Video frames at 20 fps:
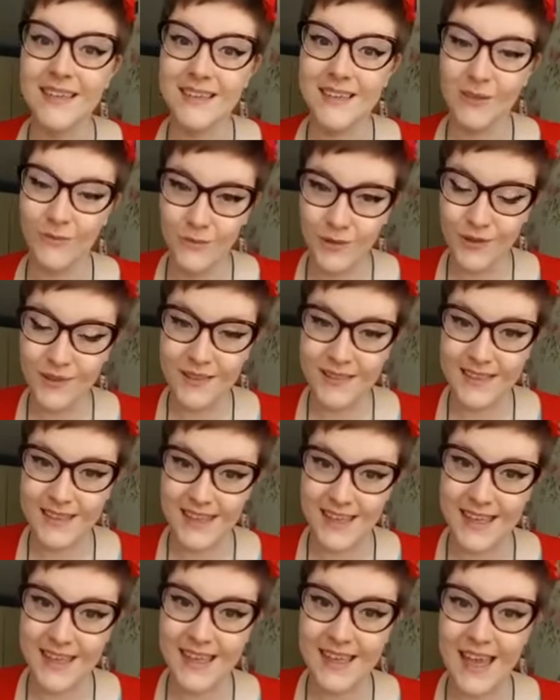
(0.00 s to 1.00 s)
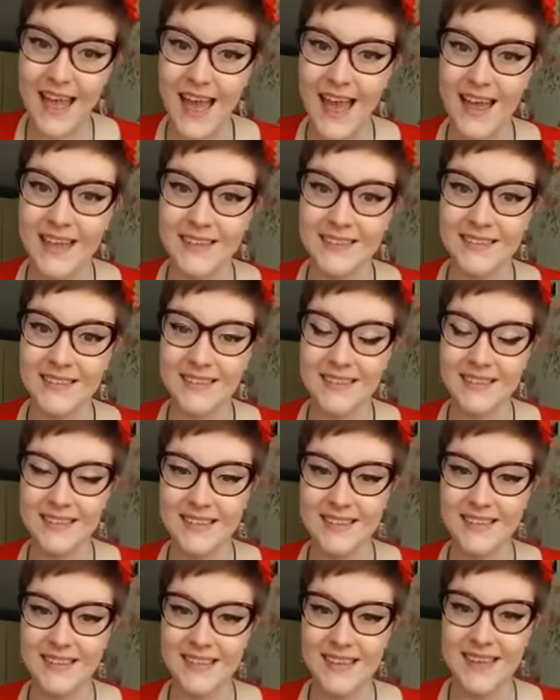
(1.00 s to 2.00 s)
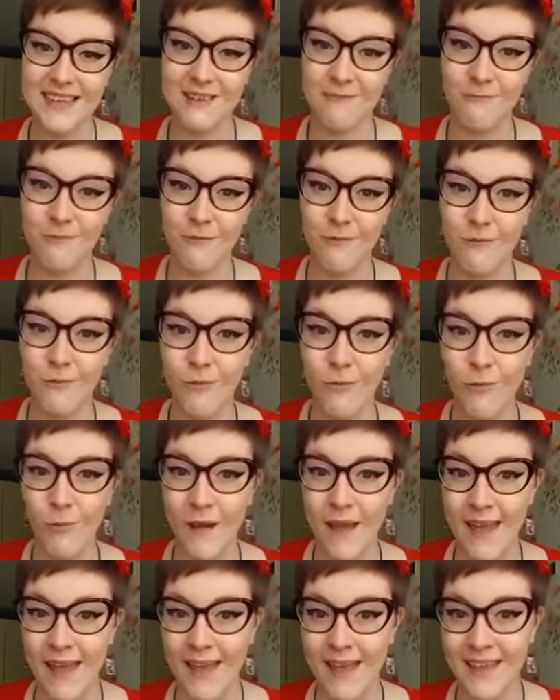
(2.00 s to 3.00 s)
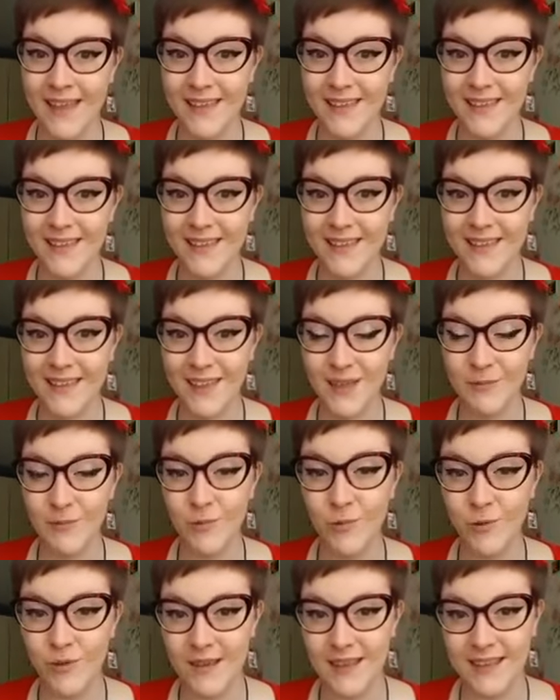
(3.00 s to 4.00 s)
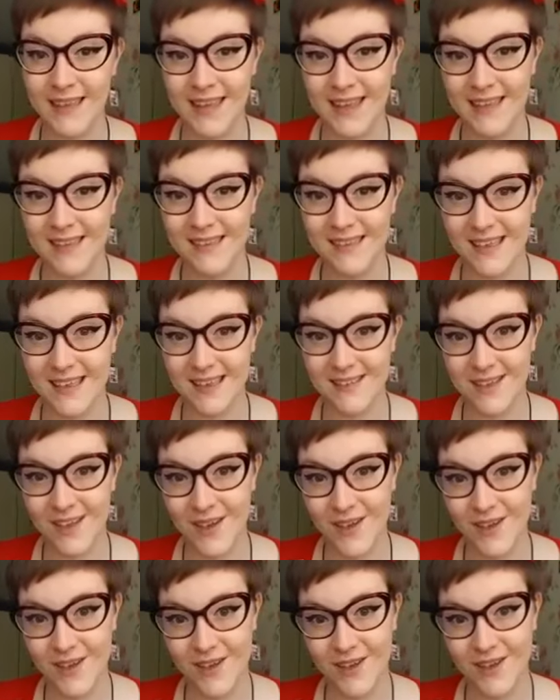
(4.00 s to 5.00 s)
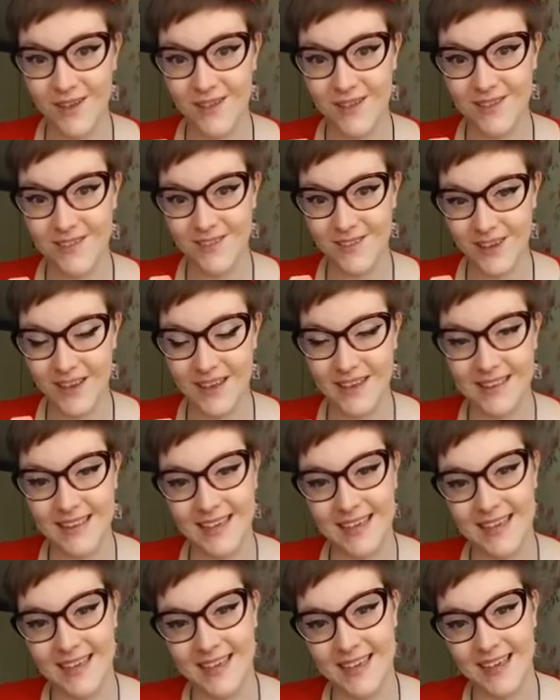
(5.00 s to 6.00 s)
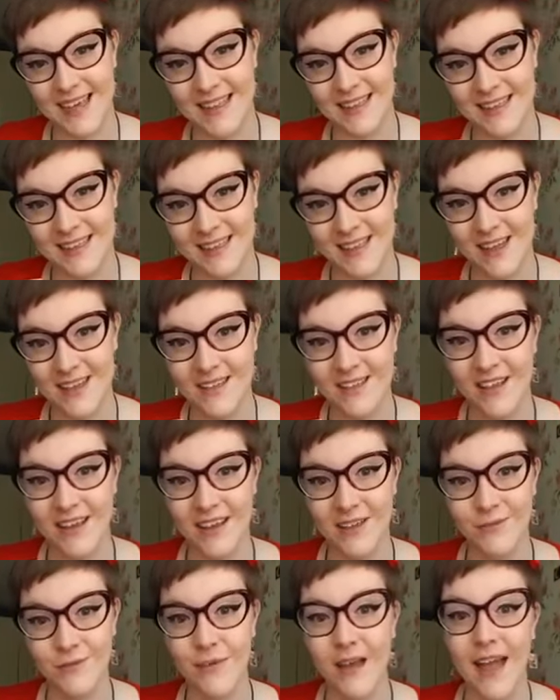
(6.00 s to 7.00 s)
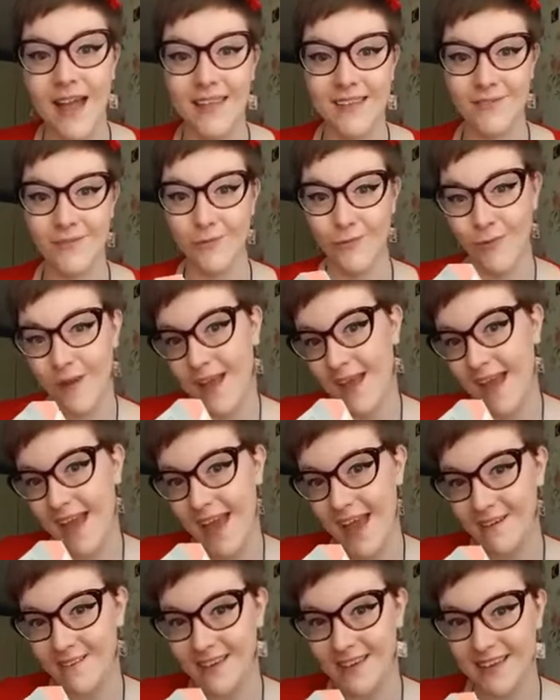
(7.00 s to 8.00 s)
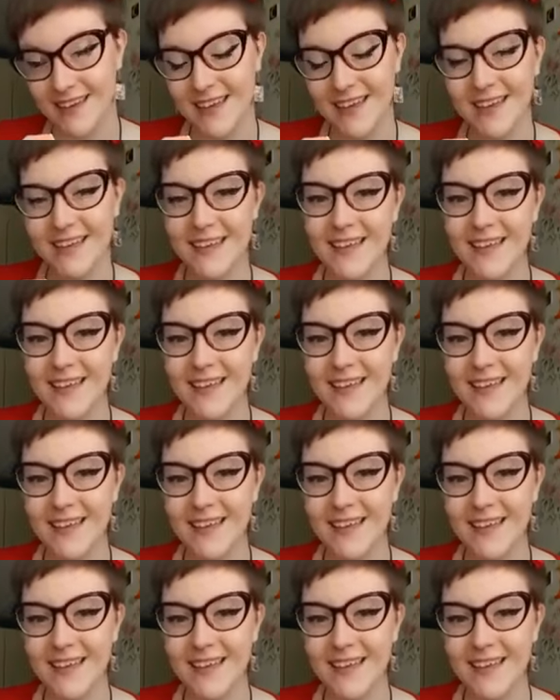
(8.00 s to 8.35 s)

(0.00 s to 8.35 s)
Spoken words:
community, and to see where Morgan is in her journey and in her life, and where Eric